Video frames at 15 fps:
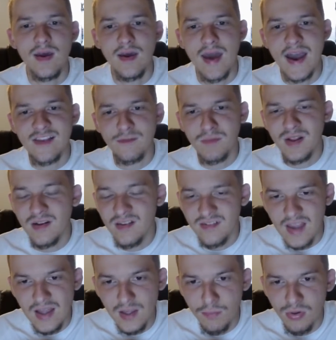Hasn't been
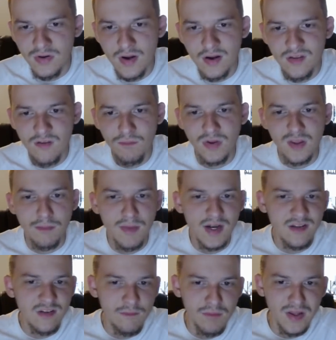insanely productive, but the
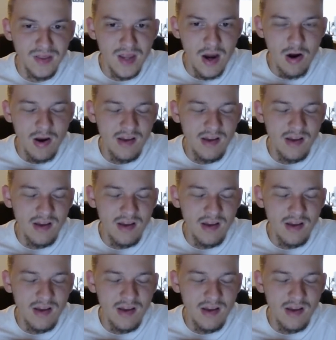minutes have been there.